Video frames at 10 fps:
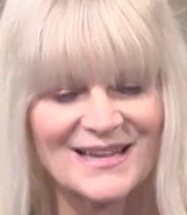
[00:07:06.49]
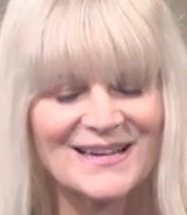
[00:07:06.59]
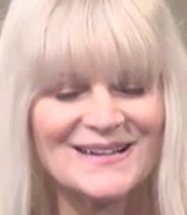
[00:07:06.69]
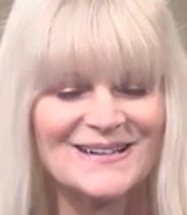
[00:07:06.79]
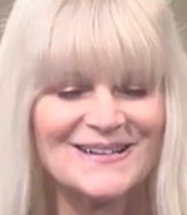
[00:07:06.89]

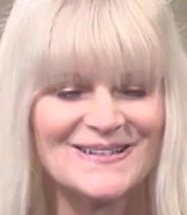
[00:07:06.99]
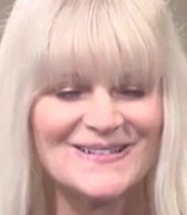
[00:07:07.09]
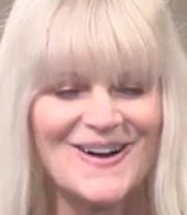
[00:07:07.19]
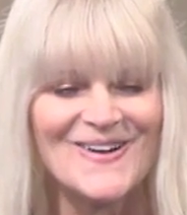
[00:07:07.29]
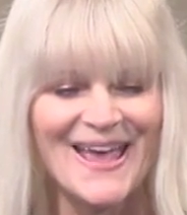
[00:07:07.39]

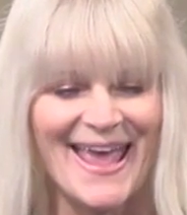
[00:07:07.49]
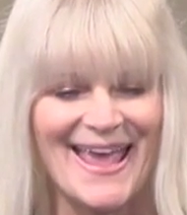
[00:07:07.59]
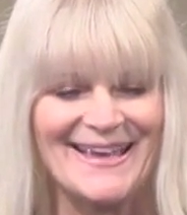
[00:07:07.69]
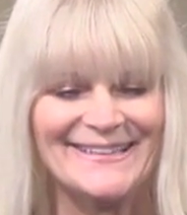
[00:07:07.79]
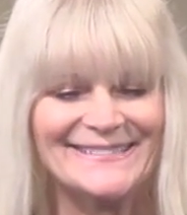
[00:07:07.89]
Oh,
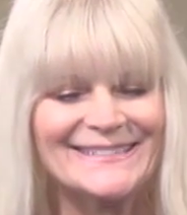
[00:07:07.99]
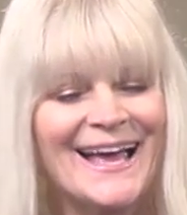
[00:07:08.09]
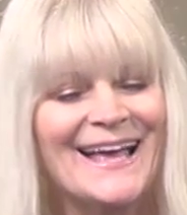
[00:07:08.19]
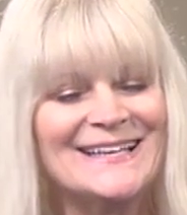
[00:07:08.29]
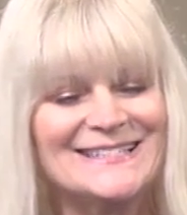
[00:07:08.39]
okay.
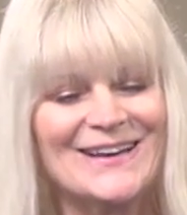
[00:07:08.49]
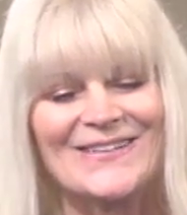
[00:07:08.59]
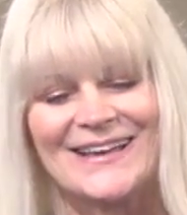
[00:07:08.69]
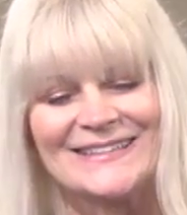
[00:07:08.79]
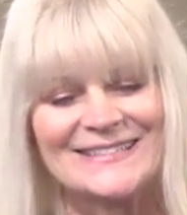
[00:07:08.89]

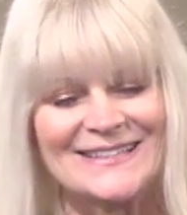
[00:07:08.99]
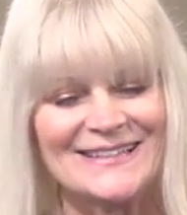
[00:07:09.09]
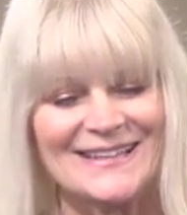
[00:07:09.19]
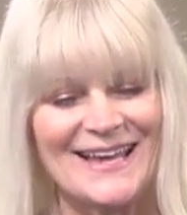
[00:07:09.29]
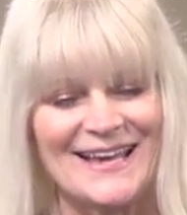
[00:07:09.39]
So
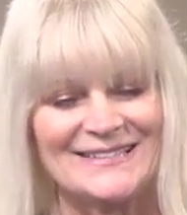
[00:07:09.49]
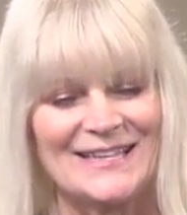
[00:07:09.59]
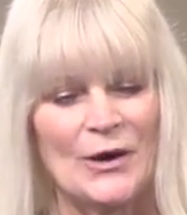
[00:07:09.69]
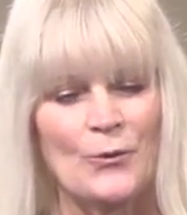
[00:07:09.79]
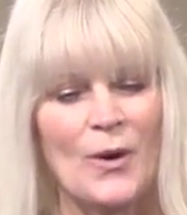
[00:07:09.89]
instantly I
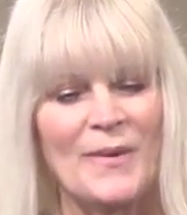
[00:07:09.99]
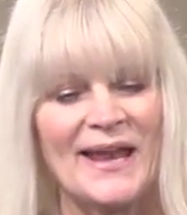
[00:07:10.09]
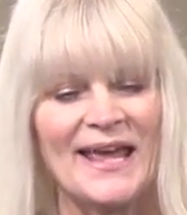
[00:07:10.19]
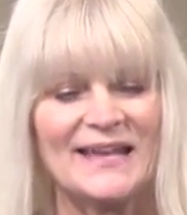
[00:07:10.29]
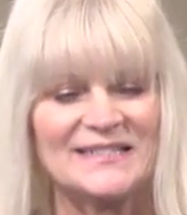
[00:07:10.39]
see a
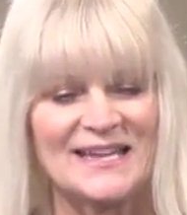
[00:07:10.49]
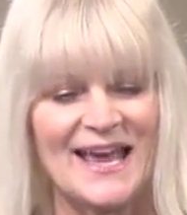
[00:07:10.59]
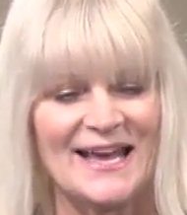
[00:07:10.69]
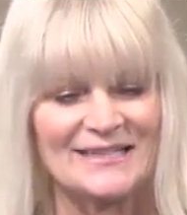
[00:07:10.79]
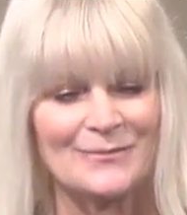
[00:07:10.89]
woman and she
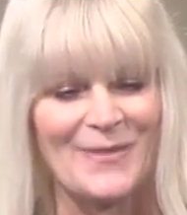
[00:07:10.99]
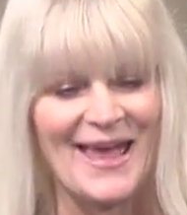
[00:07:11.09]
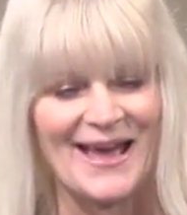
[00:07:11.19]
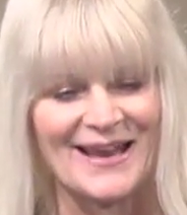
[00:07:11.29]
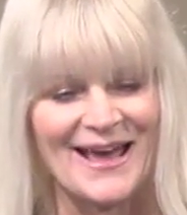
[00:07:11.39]
has a
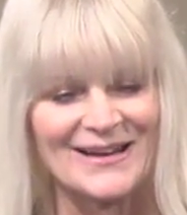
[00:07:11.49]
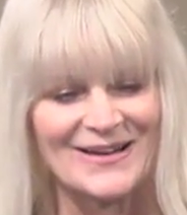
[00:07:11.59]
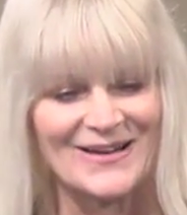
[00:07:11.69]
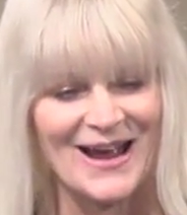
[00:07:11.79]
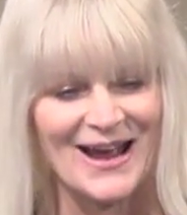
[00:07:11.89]
man on
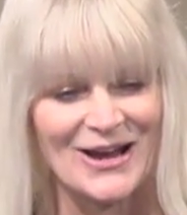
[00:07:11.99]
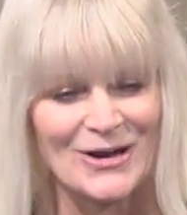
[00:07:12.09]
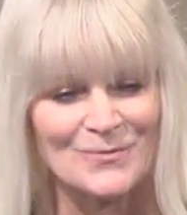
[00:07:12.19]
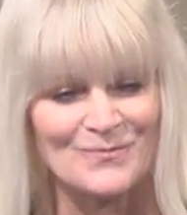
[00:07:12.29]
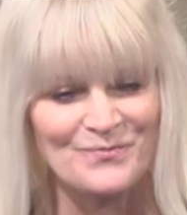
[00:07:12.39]
her
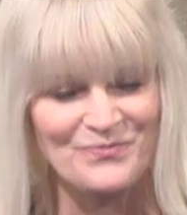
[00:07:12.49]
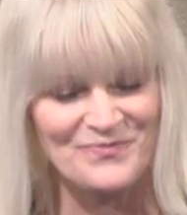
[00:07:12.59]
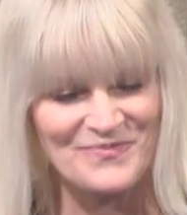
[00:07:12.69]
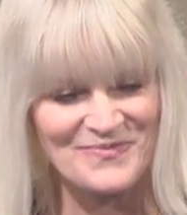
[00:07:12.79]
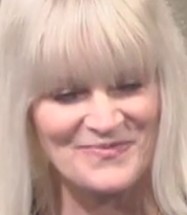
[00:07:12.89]
arm.
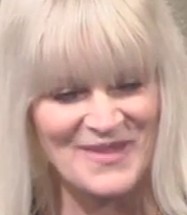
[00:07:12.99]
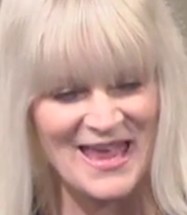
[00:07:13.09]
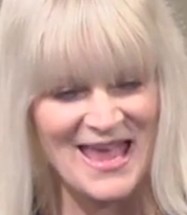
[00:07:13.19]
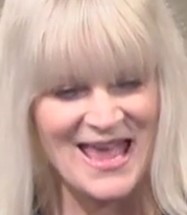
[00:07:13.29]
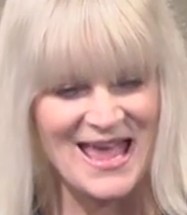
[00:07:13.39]

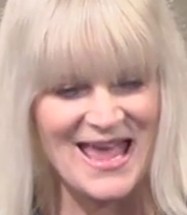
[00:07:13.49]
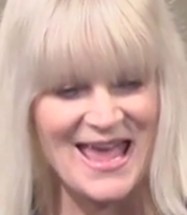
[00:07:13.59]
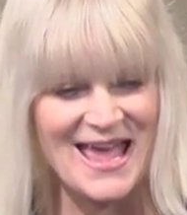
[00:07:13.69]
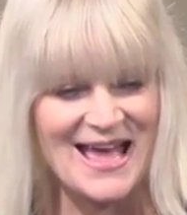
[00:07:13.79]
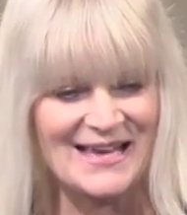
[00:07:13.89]

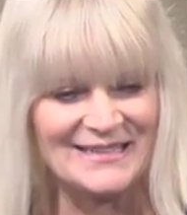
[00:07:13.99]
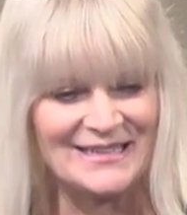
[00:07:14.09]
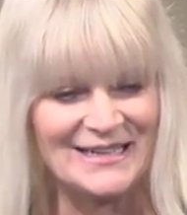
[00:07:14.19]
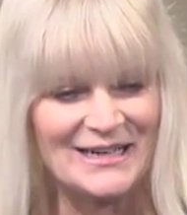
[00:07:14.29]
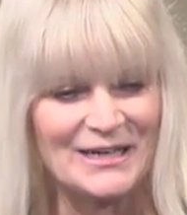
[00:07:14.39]
And
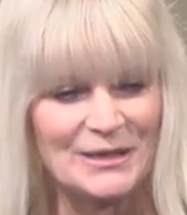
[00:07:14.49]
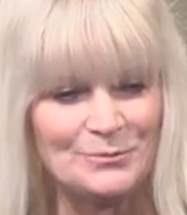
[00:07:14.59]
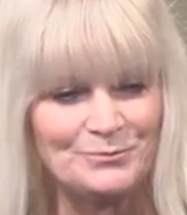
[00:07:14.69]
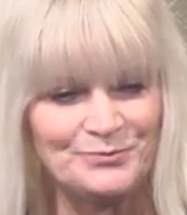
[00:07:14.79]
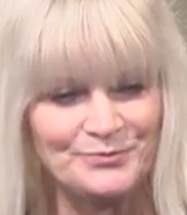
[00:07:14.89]

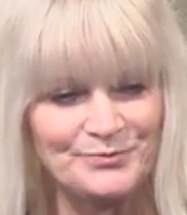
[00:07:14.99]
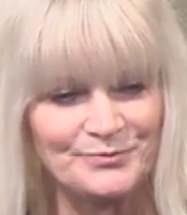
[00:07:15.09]
um,